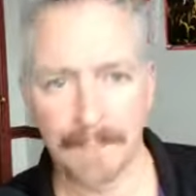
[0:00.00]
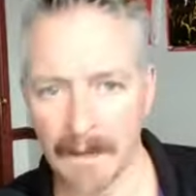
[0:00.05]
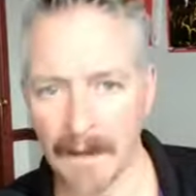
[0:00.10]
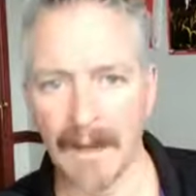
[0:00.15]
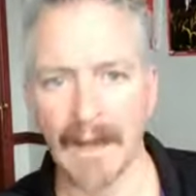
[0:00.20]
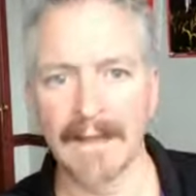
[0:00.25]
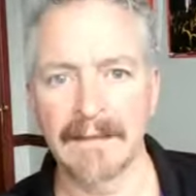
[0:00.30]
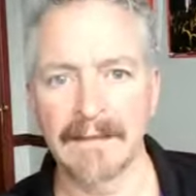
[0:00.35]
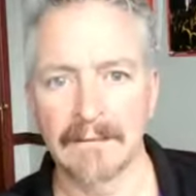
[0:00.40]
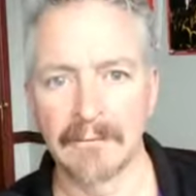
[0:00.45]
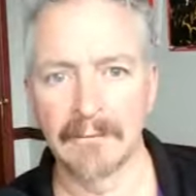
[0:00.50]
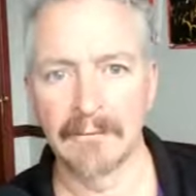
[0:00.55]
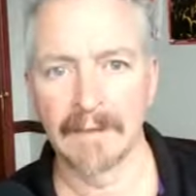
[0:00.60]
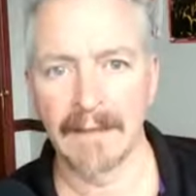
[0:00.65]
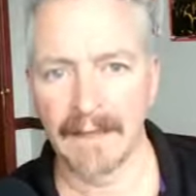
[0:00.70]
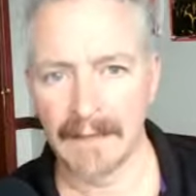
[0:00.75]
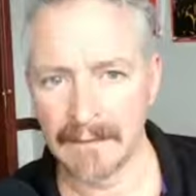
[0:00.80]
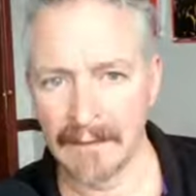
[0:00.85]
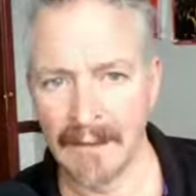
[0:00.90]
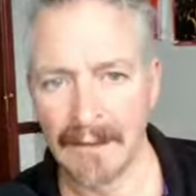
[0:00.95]
I can
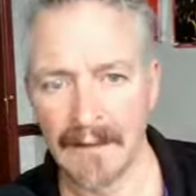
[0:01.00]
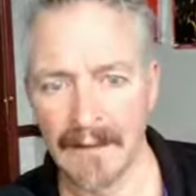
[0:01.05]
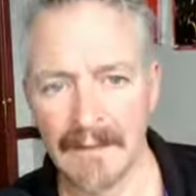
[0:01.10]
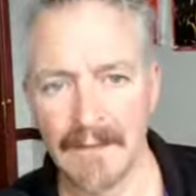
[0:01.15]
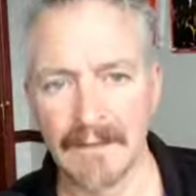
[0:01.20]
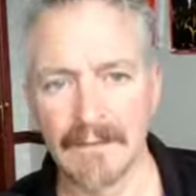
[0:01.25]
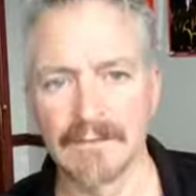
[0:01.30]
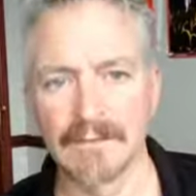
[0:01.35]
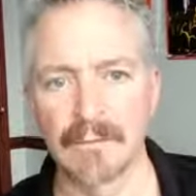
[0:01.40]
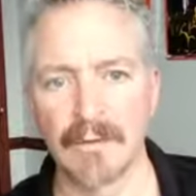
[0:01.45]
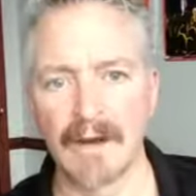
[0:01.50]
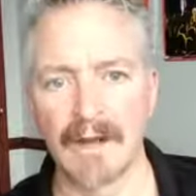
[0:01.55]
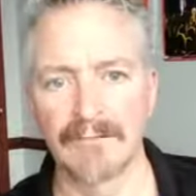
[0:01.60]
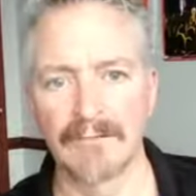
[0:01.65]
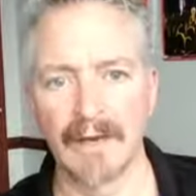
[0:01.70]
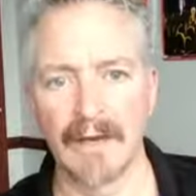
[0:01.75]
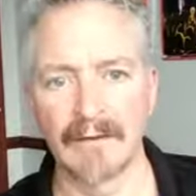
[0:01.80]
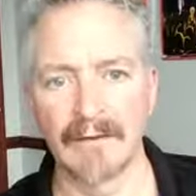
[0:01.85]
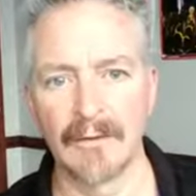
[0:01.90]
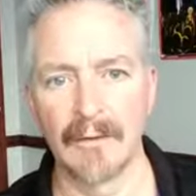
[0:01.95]
relate. Here's what I've
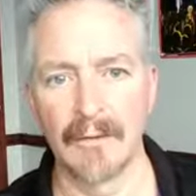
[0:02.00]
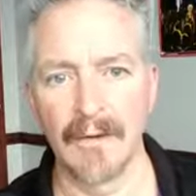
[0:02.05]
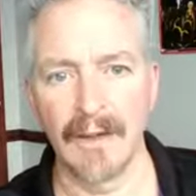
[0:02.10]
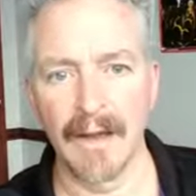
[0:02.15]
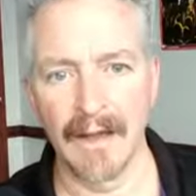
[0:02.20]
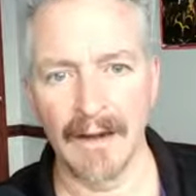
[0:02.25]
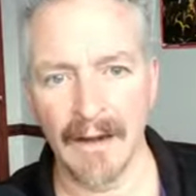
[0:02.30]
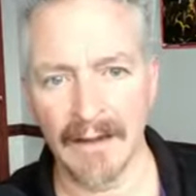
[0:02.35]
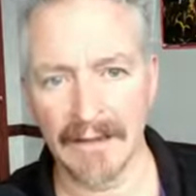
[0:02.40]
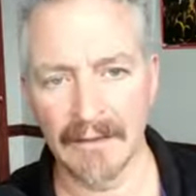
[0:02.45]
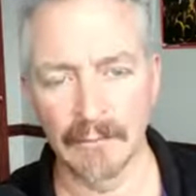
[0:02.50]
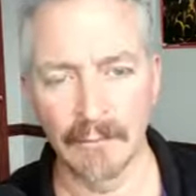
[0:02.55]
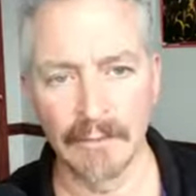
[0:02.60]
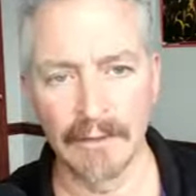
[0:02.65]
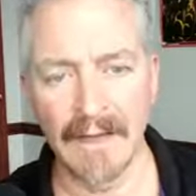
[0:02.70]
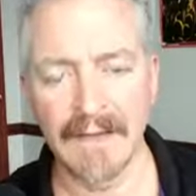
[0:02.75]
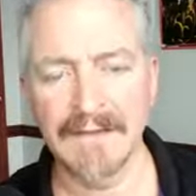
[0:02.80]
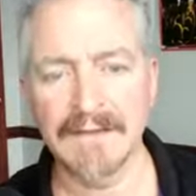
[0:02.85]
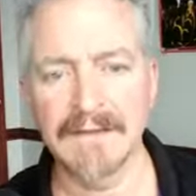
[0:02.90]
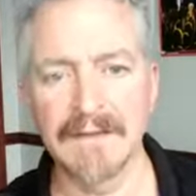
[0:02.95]
got going on. I can
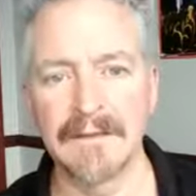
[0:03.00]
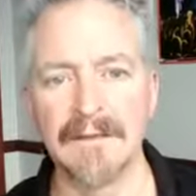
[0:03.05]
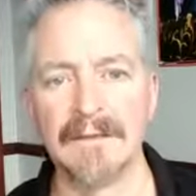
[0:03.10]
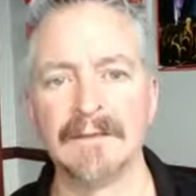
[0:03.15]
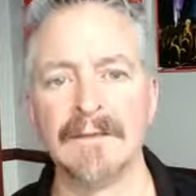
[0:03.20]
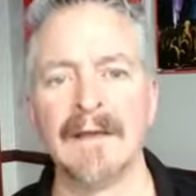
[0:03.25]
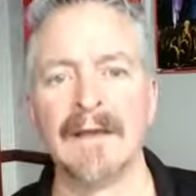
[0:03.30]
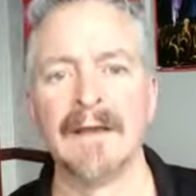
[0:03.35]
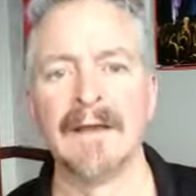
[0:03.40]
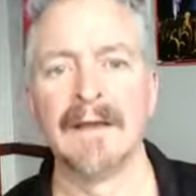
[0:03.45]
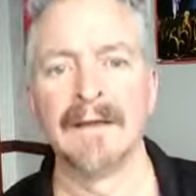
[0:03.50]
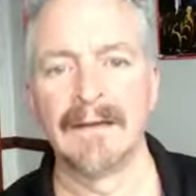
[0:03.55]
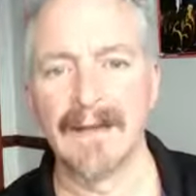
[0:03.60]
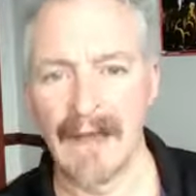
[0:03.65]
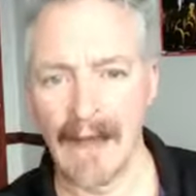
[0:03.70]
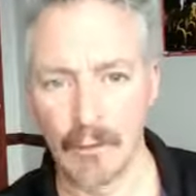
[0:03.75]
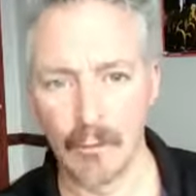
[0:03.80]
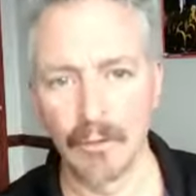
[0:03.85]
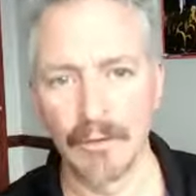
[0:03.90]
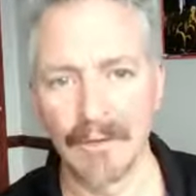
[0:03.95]
relate to you.
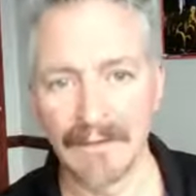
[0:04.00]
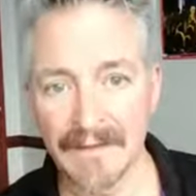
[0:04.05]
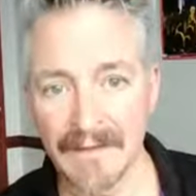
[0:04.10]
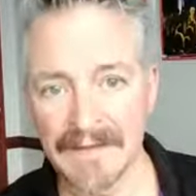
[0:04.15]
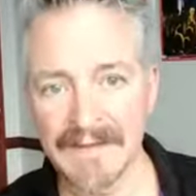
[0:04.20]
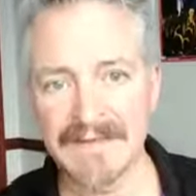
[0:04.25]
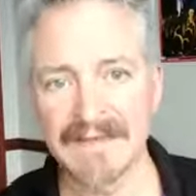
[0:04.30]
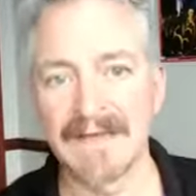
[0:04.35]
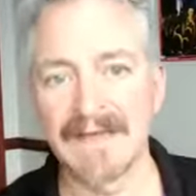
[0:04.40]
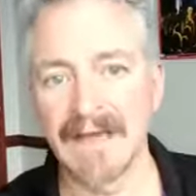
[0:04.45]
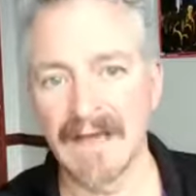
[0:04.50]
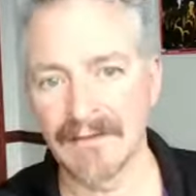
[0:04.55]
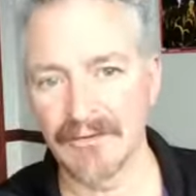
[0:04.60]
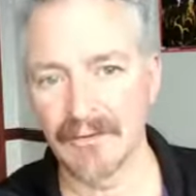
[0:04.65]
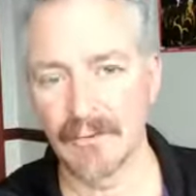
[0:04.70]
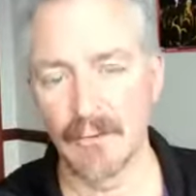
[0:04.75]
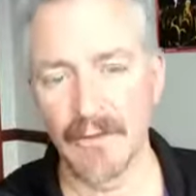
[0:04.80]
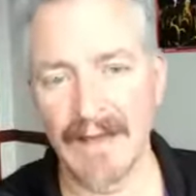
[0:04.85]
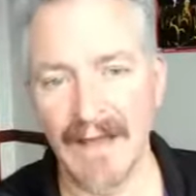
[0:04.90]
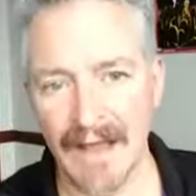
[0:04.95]
Now we're in this together.
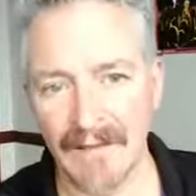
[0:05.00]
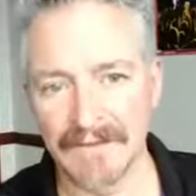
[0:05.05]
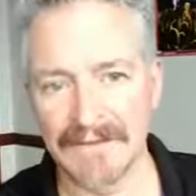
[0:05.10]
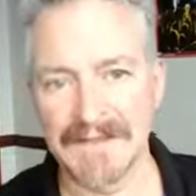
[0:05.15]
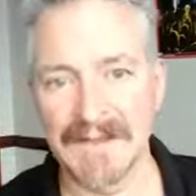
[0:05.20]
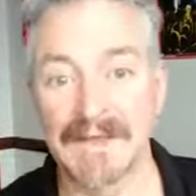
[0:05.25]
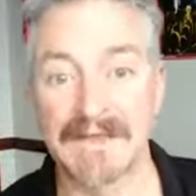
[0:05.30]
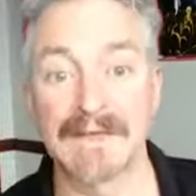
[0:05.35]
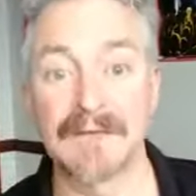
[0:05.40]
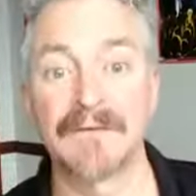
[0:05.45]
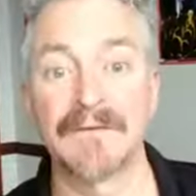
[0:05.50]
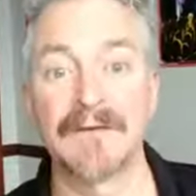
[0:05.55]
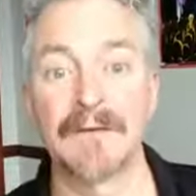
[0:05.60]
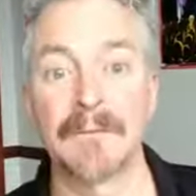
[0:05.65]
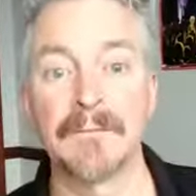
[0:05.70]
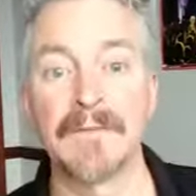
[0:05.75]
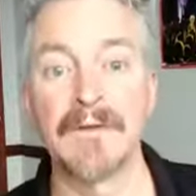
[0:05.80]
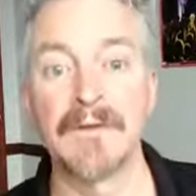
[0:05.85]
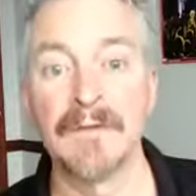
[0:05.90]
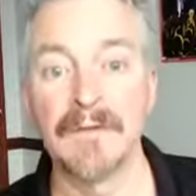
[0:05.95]
We have a sense of
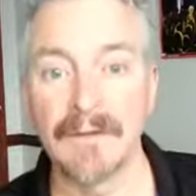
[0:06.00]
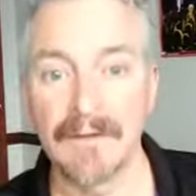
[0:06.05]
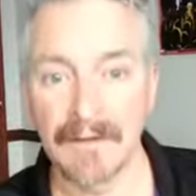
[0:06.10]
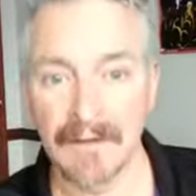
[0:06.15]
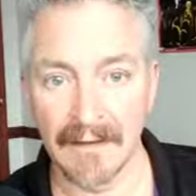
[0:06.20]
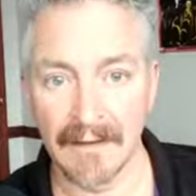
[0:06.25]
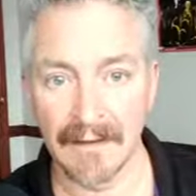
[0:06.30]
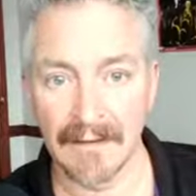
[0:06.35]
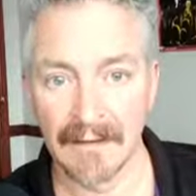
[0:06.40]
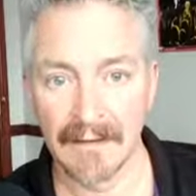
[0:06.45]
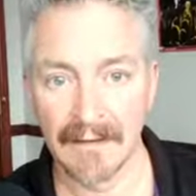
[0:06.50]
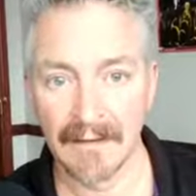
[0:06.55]
community.